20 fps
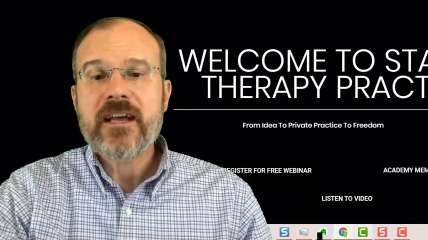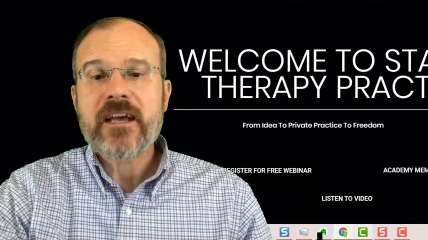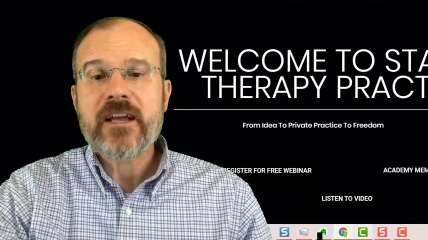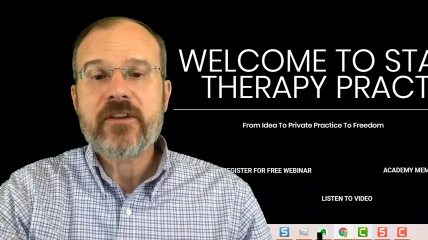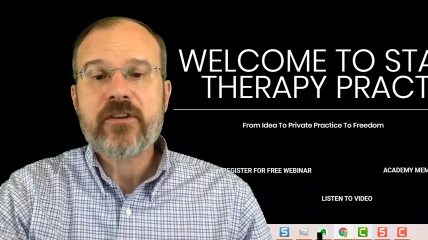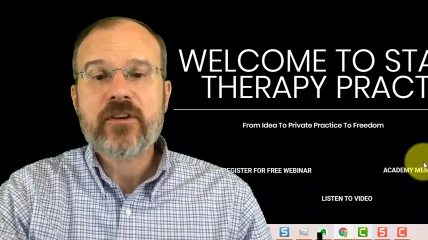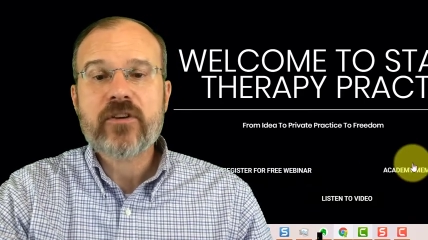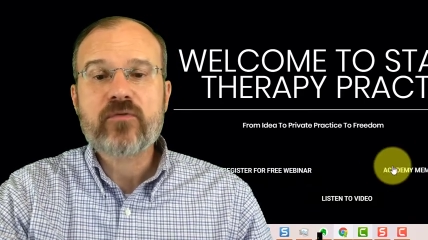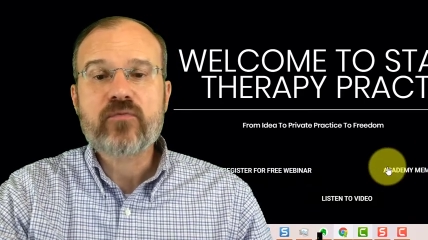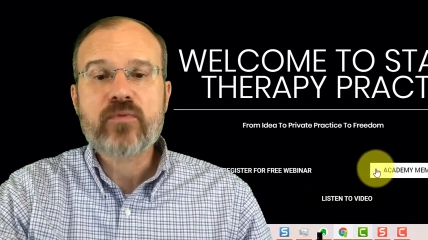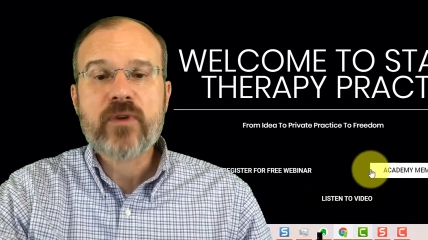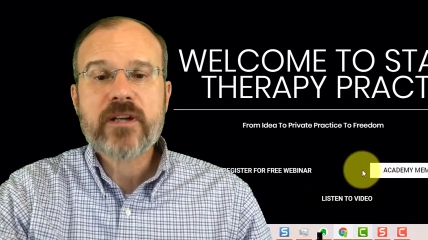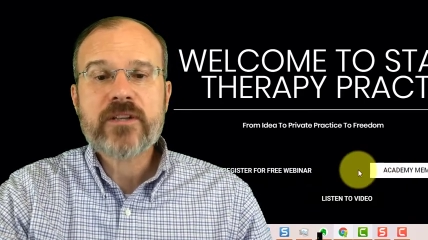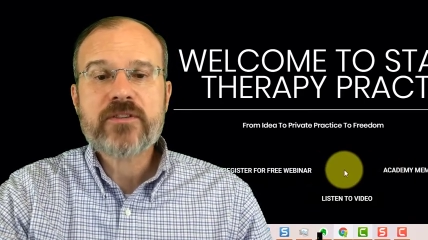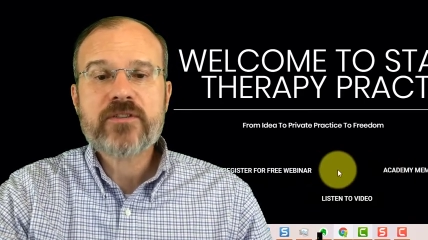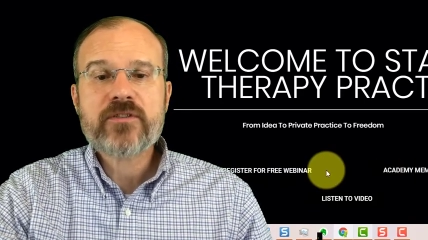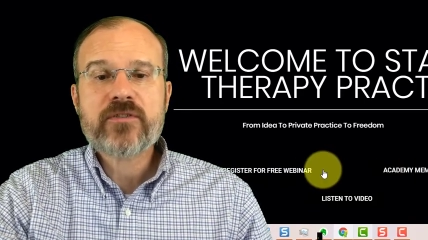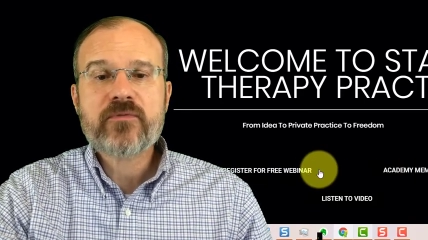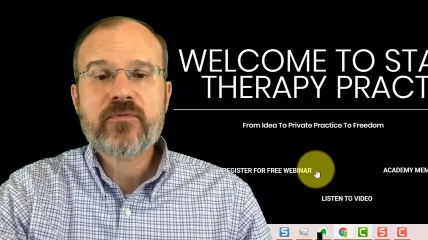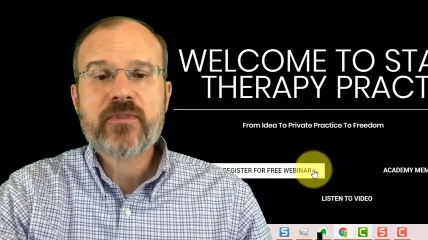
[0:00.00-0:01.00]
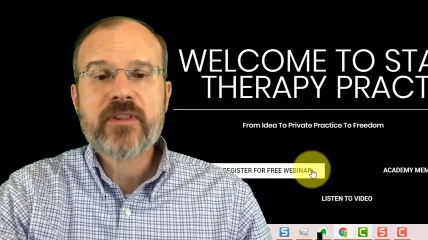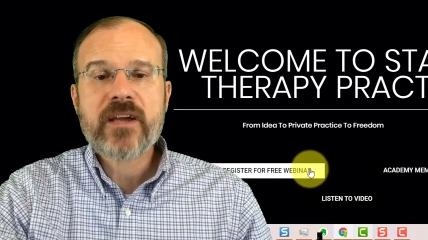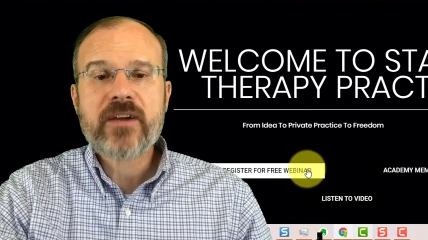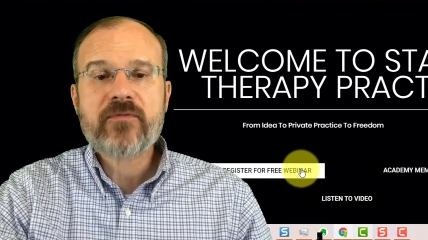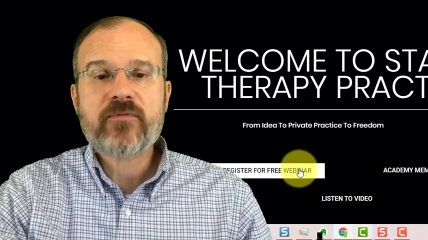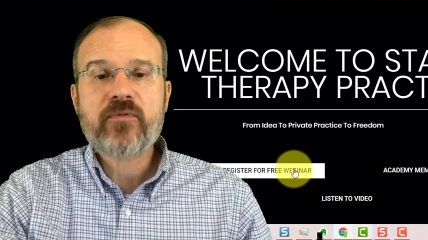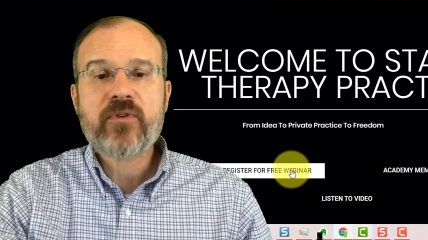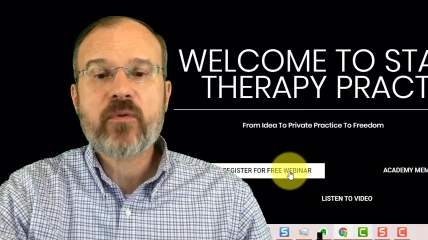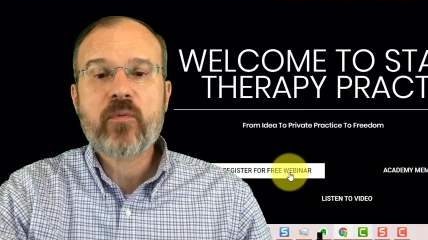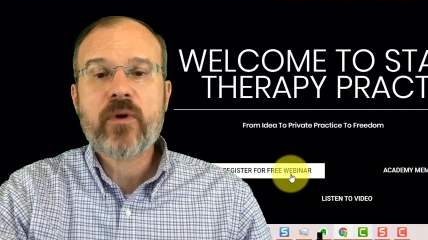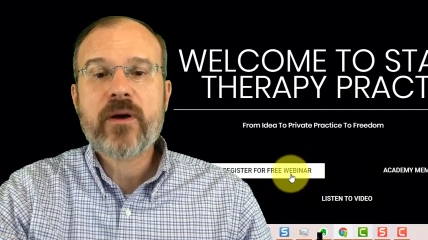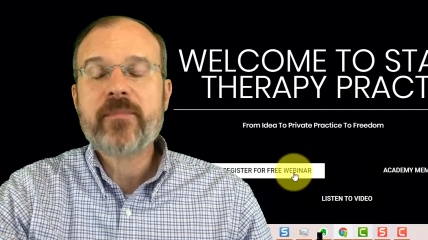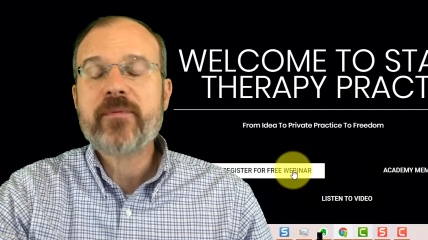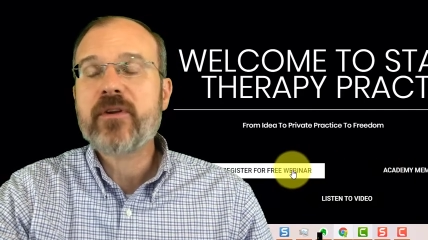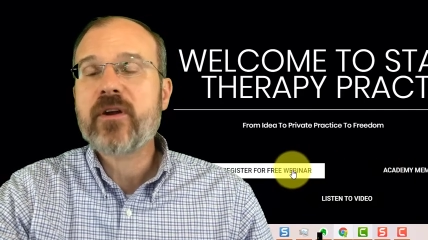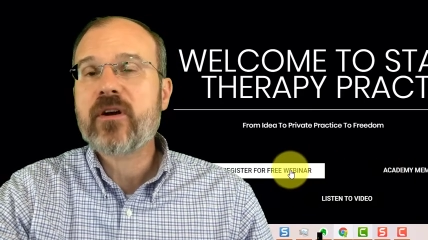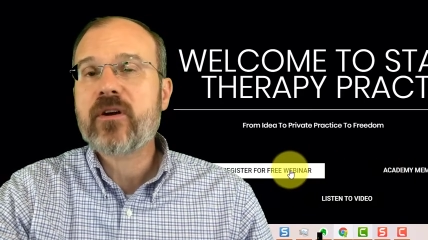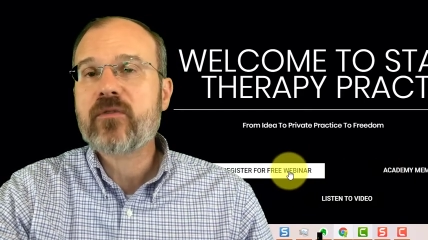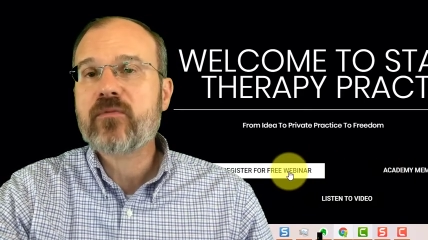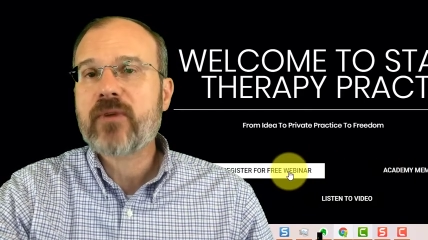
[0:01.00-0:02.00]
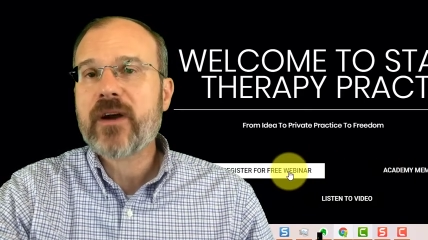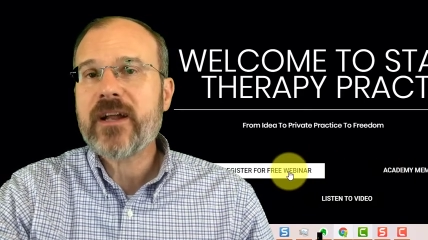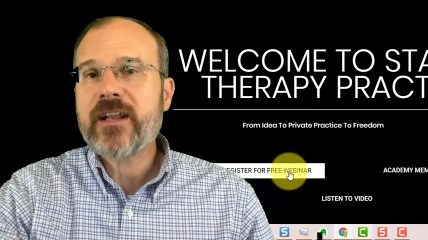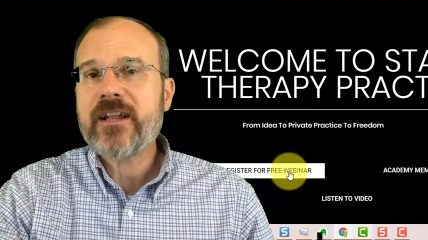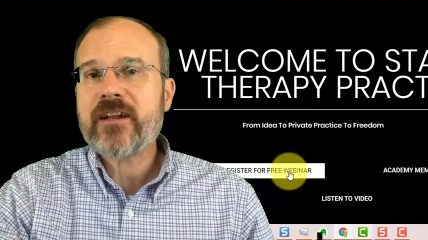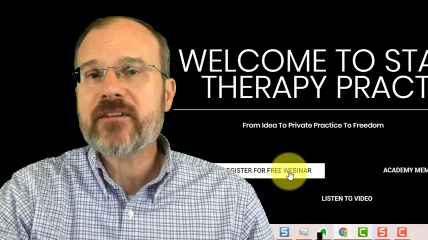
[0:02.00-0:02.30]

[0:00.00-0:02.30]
and you can register for that free webinar right